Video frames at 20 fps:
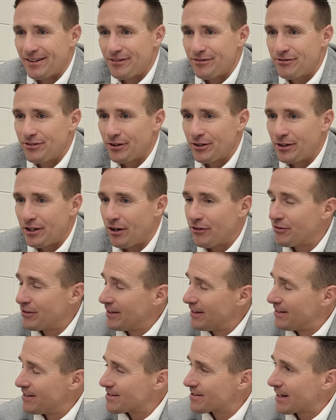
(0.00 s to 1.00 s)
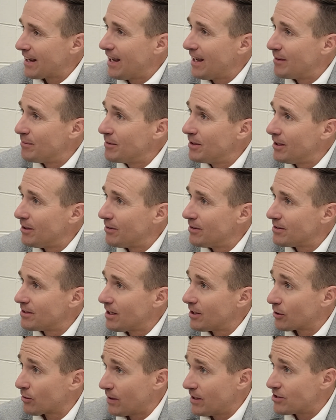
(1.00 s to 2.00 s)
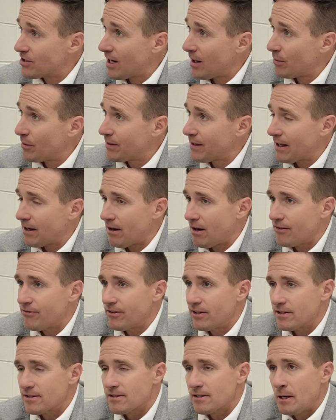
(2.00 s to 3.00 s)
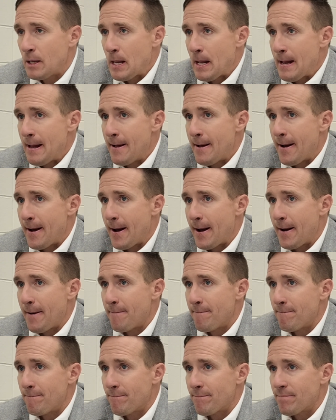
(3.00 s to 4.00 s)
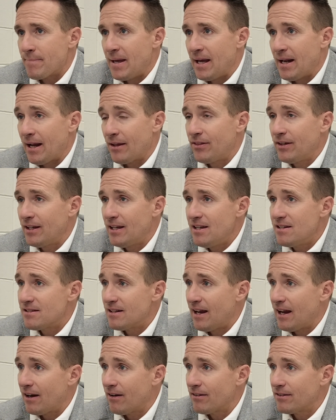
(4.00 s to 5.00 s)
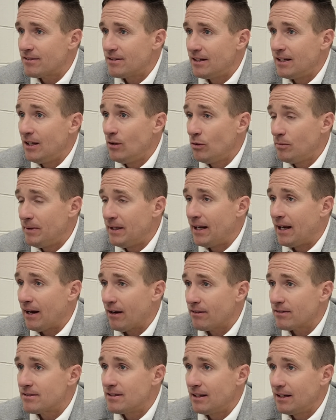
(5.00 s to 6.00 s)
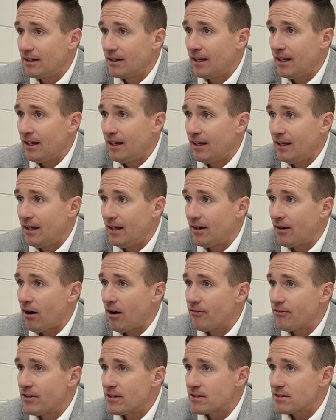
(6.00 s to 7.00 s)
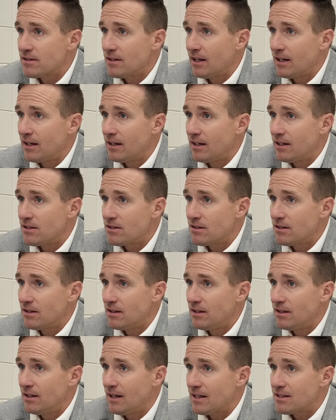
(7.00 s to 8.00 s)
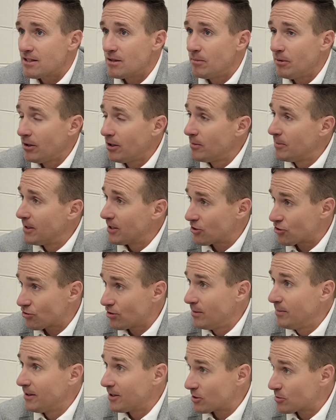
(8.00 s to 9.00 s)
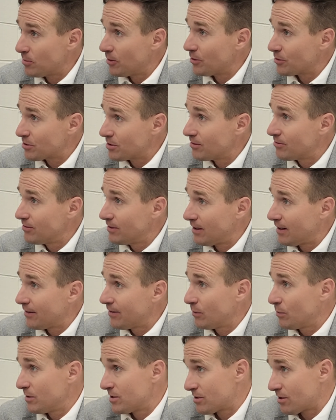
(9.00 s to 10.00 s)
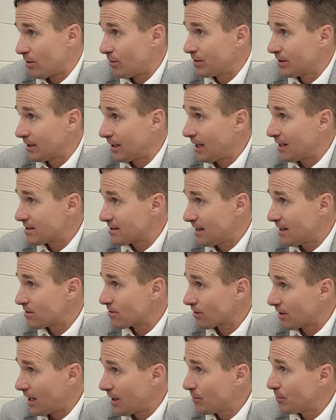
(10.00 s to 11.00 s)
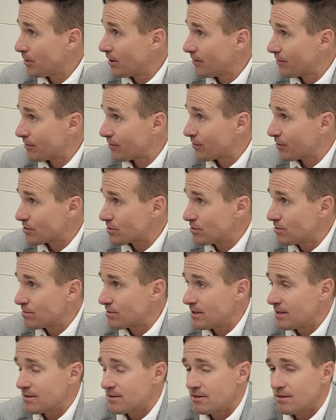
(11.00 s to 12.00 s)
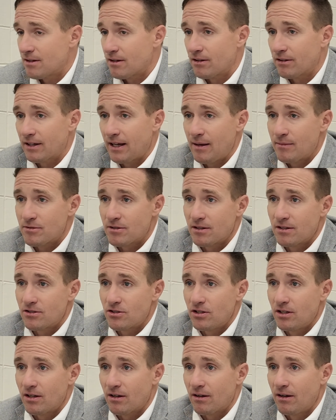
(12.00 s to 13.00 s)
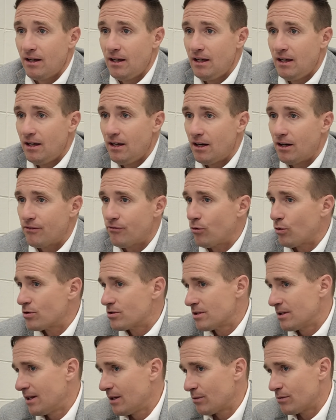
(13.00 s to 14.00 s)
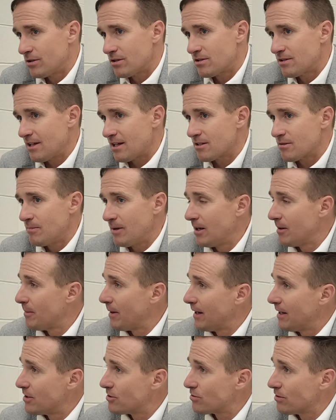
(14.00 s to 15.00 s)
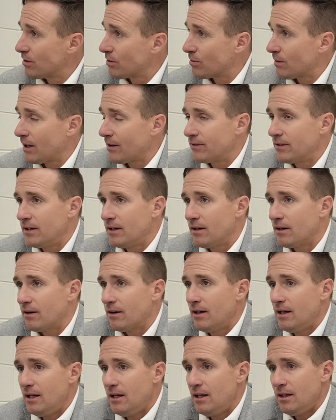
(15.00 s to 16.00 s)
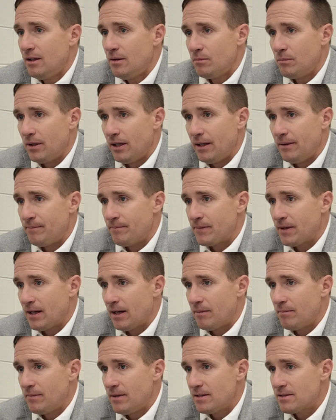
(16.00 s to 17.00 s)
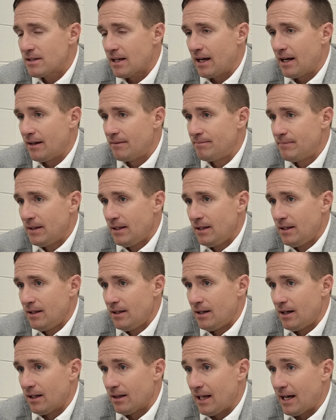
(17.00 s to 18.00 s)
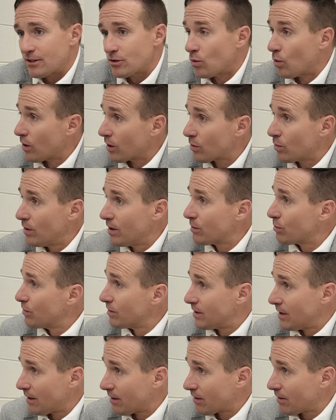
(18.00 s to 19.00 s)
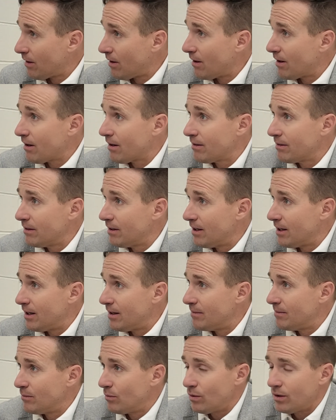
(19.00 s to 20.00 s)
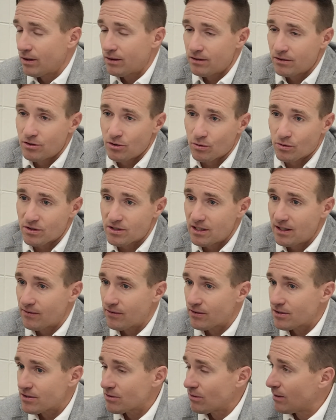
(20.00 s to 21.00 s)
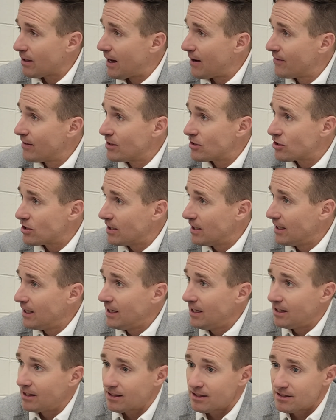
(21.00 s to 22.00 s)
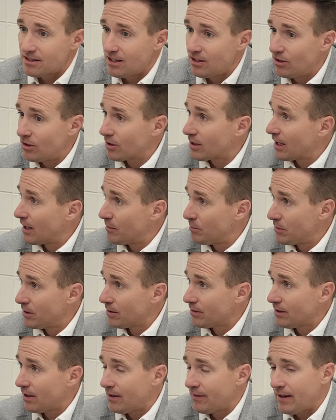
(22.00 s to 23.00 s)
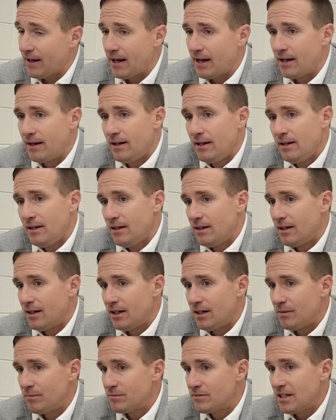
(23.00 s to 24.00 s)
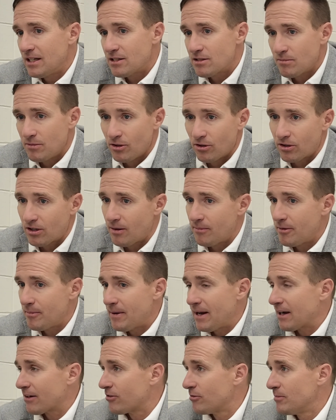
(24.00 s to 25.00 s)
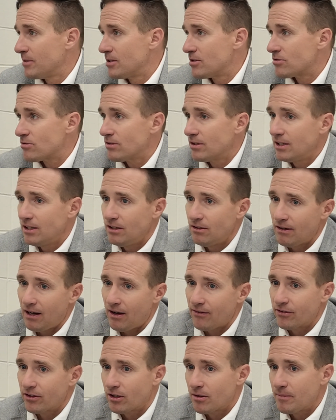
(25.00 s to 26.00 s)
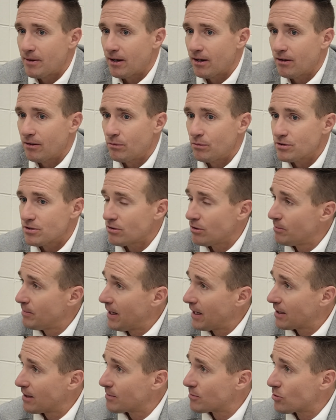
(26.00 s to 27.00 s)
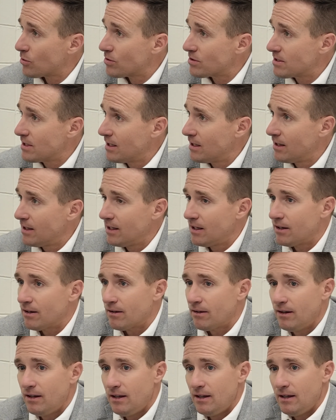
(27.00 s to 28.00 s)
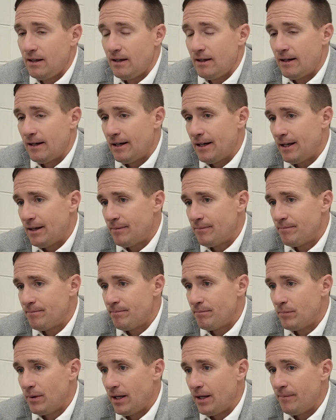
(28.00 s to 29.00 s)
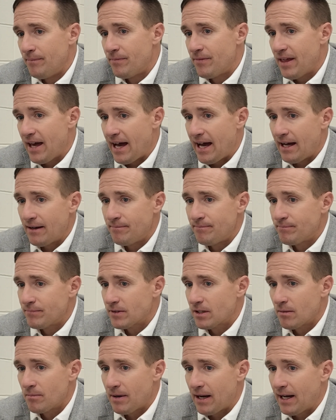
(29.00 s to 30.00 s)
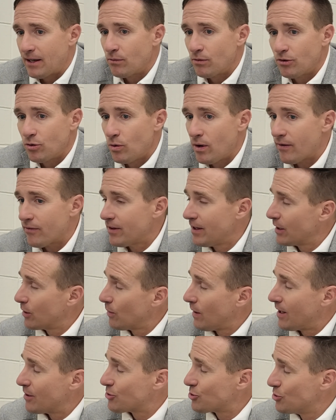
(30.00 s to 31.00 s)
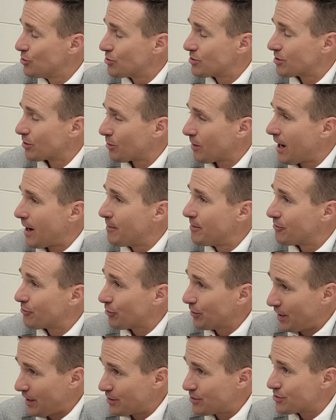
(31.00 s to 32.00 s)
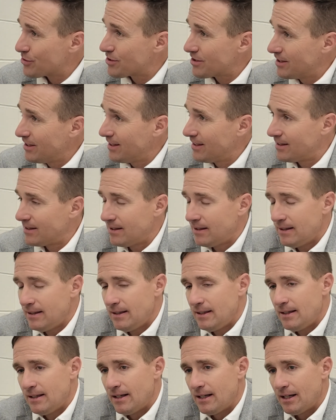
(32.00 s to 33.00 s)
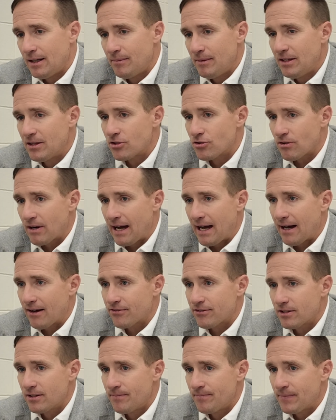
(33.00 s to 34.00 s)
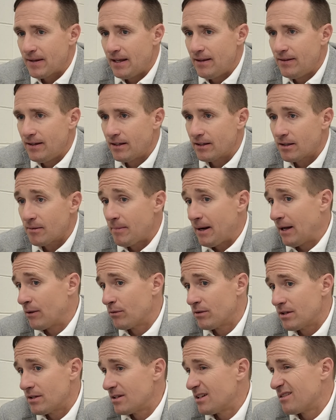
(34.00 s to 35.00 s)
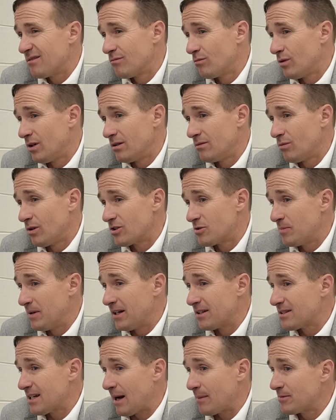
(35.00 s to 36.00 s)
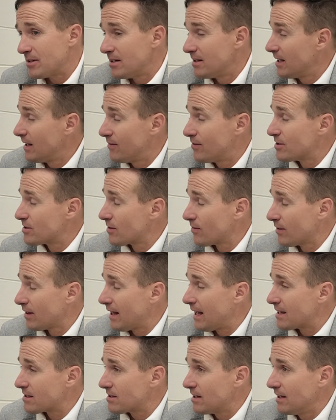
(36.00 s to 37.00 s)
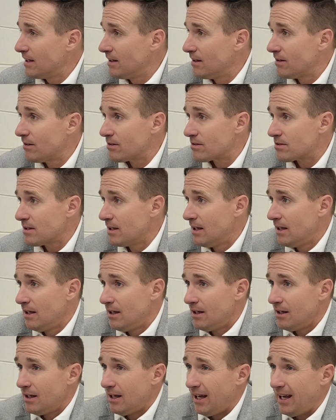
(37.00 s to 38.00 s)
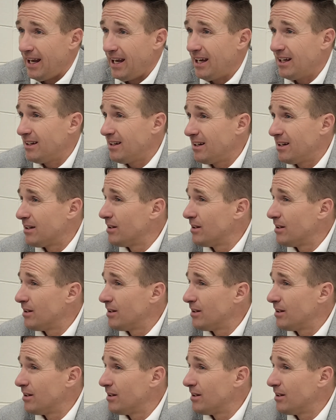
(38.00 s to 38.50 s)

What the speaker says: Philadelphia in this game, and done a great job with that offense. Man, I think he would be inheriting an offense that it has the ability to be extremely explosive. I think we saw what the Saints are capable of the first two season or games of this year. Unfortunately, they were just decimated by injury throughout the year, but he's got a lot to work with Derek Carr, with the two receivers, Olave and Shaheed, and continue to kind of build on that. Taysom Hill coming back from injury. Alvin Kamara was a little banged up towards the end of the year. But that combined with whoever they go out and choose to grab in free agency and in the draft, and then combined with it, what's been a top 10 defense over the last 8 years, and in a